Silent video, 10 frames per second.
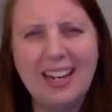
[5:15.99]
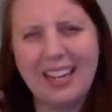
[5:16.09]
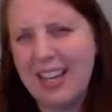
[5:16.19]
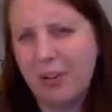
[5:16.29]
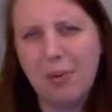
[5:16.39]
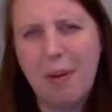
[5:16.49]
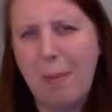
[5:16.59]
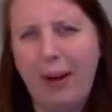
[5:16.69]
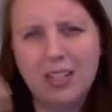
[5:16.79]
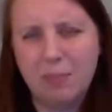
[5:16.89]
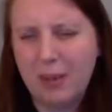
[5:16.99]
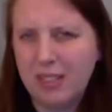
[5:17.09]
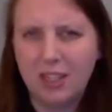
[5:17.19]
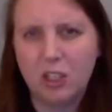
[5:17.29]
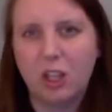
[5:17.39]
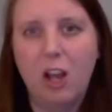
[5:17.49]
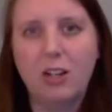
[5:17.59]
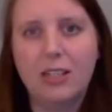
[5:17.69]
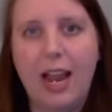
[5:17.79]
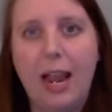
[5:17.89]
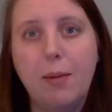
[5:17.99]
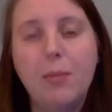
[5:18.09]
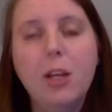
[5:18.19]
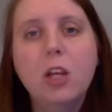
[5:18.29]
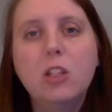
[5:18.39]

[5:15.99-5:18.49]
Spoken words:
I can't remember. It's been such a long time.